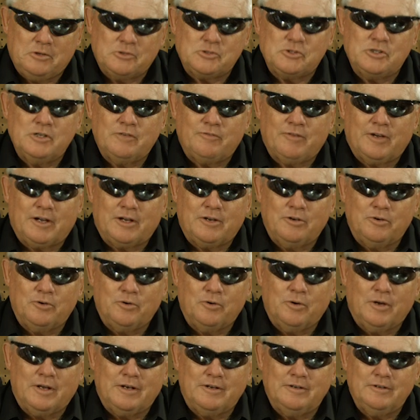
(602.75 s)
I'll see if I can
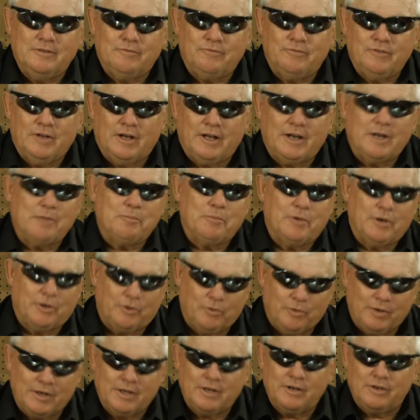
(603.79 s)
do it. If not, I'm going to
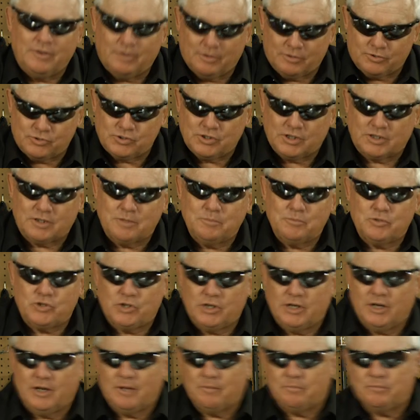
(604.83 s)
go ahead and I'll set the
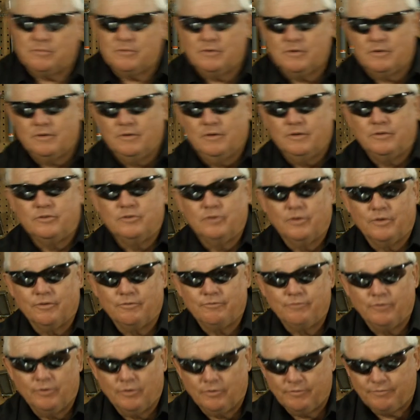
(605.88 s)
machine up to the
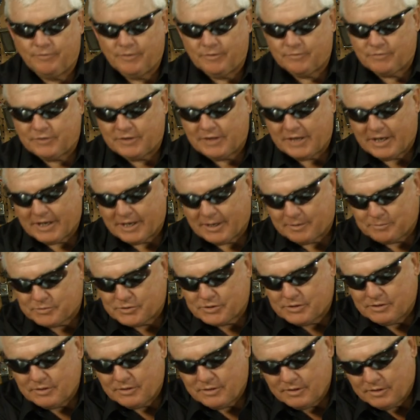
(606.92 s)
full 50
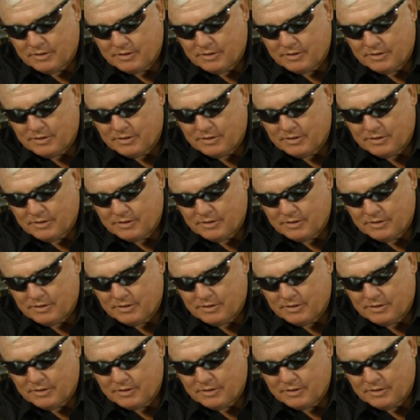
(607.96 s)
amps.